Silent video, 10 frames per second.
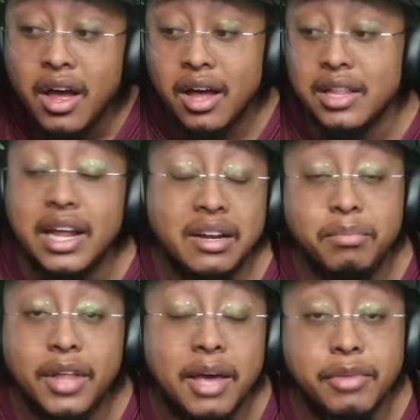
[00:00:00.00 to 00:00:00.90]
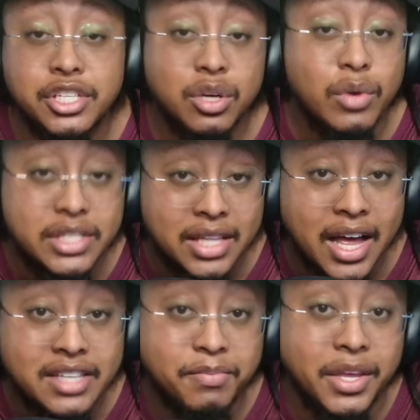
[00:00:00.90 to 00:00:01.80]
A lot of the blame that Joey
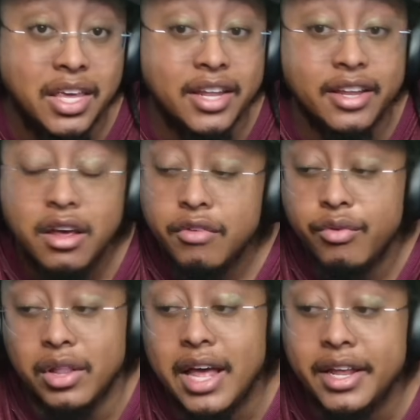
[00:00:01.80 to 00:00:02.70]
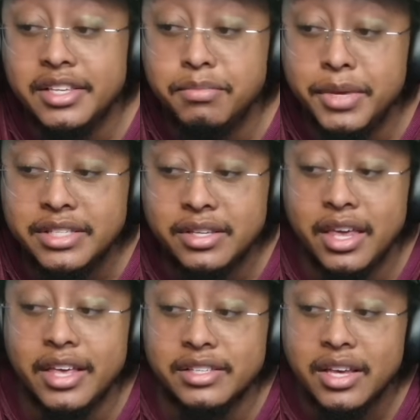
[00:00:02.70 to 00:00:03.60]
Sly's been getting for a lot of his missed
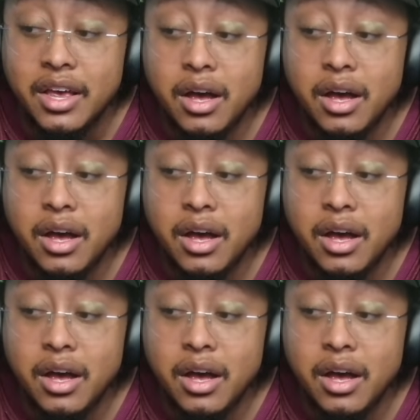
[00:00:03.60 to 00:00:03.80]
kicks,